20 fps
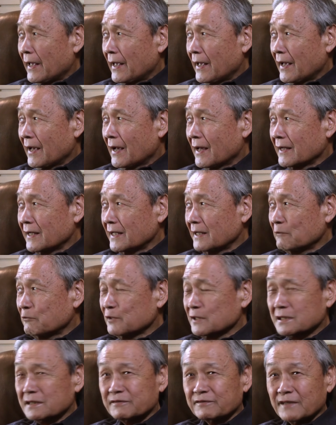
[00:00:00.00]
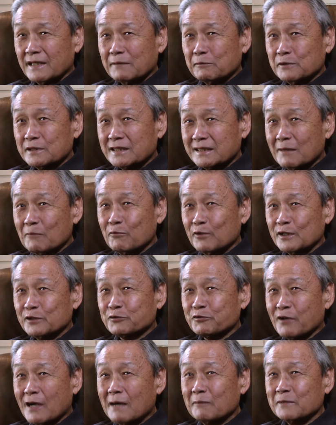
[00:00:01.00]
and it was somewhat
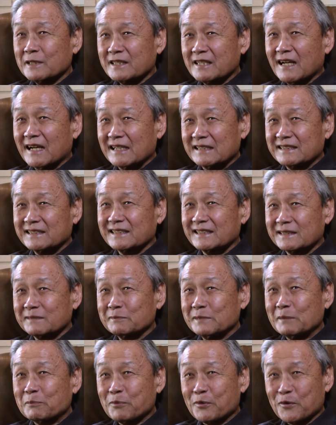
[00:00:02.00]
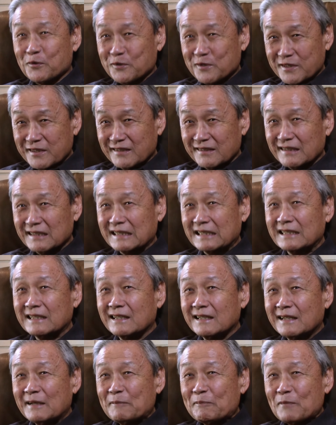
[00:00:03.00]
traumatizing to me personally
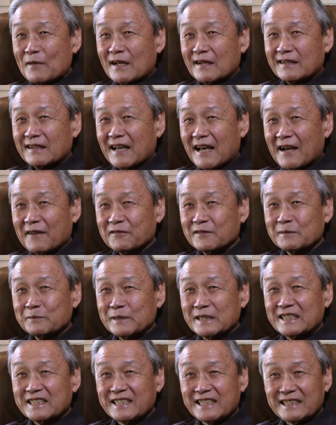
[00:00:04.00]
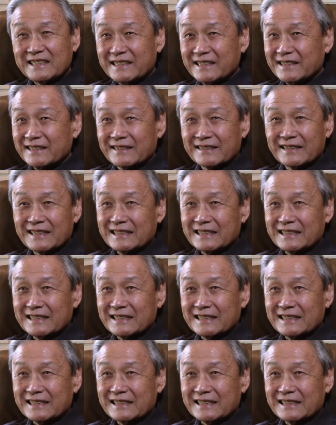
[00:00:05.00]
to have to be teaching